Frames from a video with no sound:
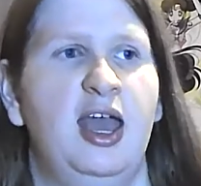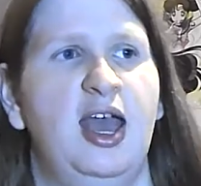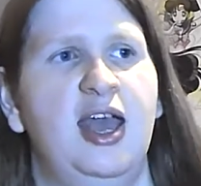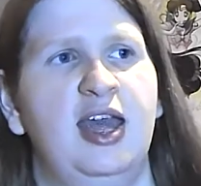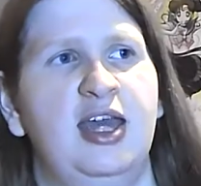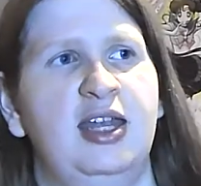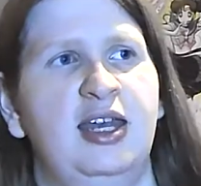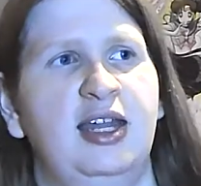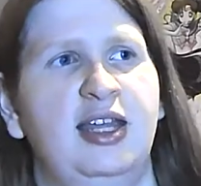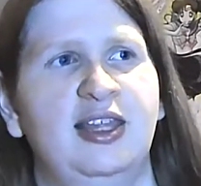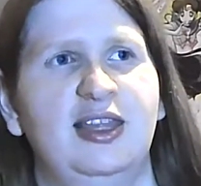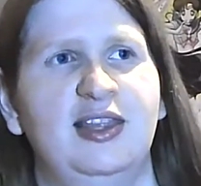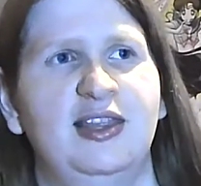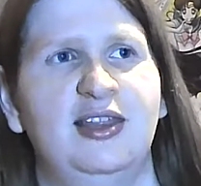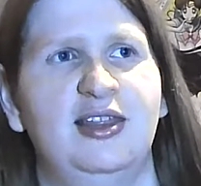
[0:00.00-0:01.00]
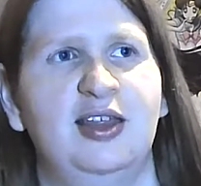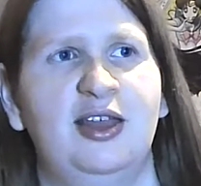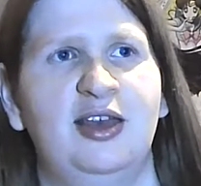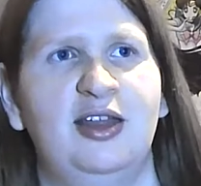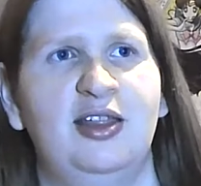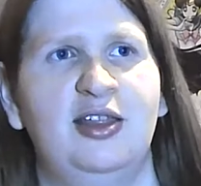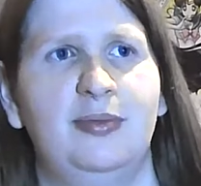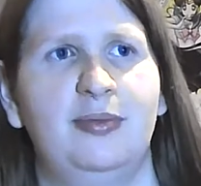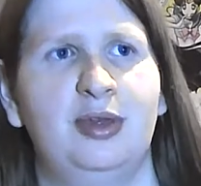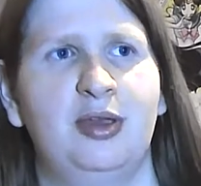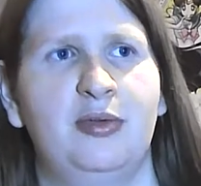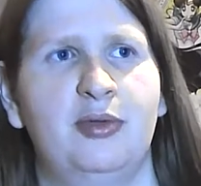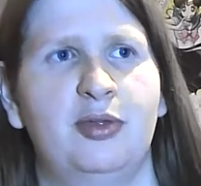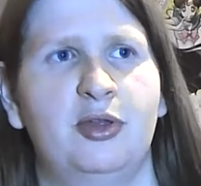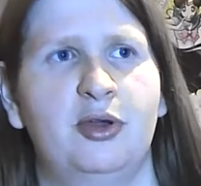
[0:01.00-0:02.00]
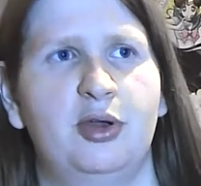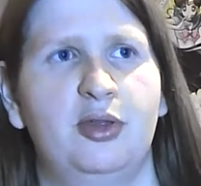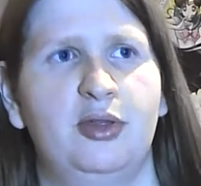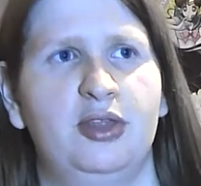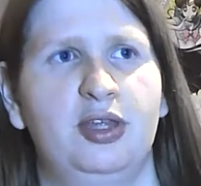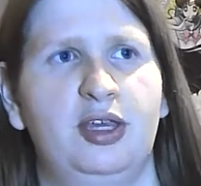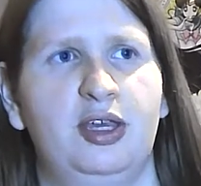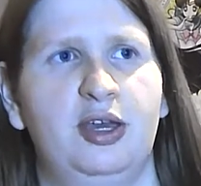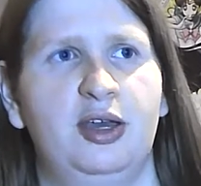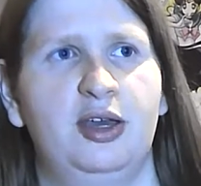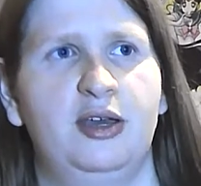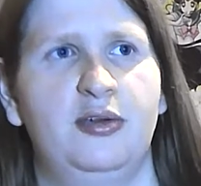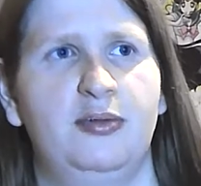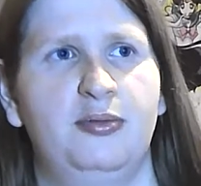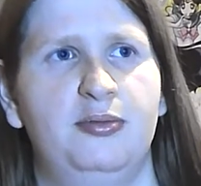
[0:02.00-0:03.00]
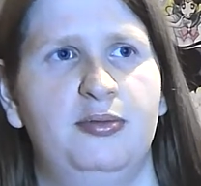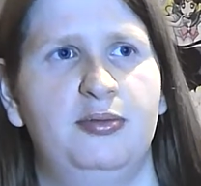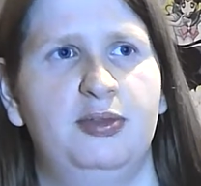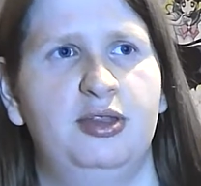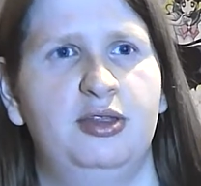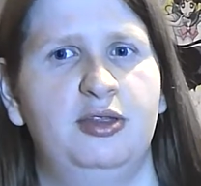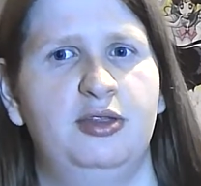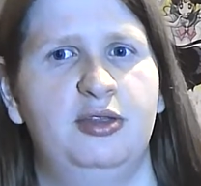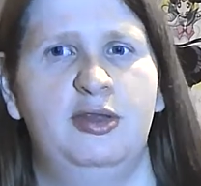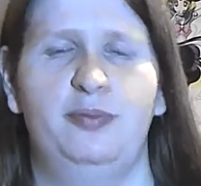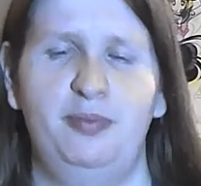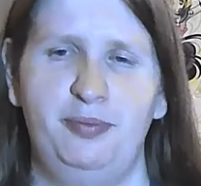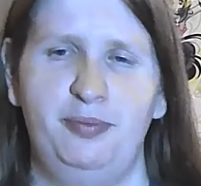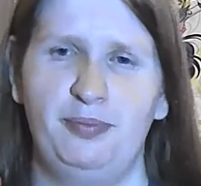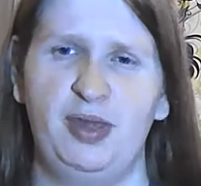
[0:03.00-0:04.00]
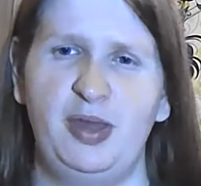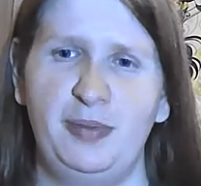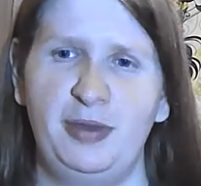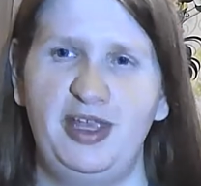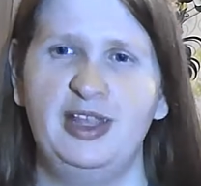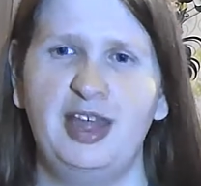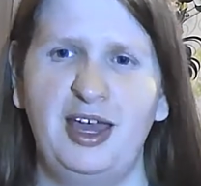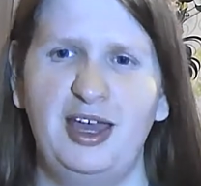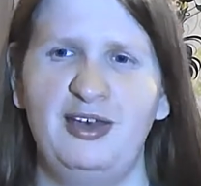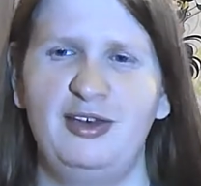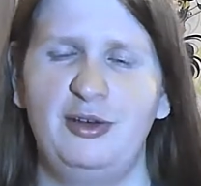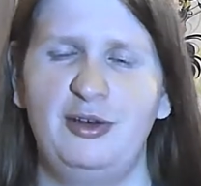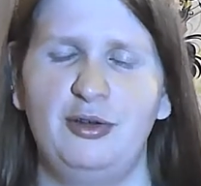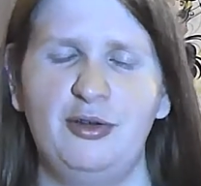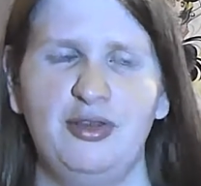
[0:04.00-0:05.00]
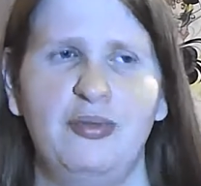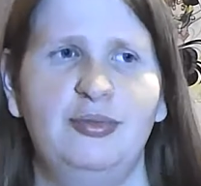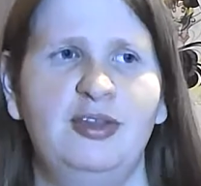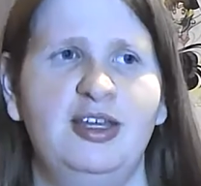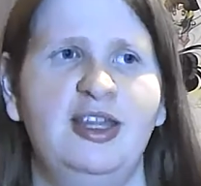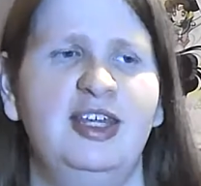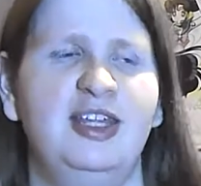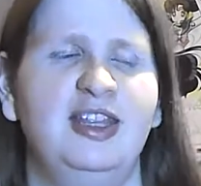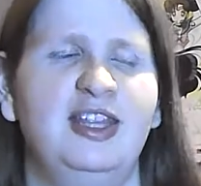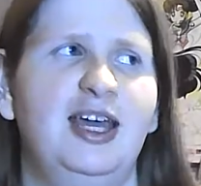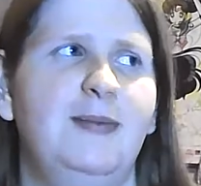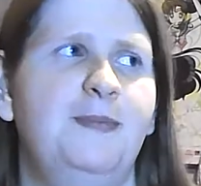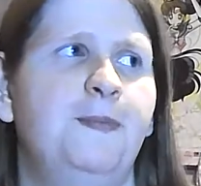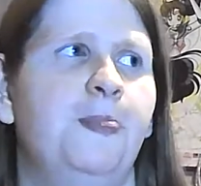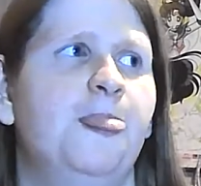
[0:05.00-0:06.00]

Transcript: And I think this Titan ends up being what's called the Peeping Titan or something like that.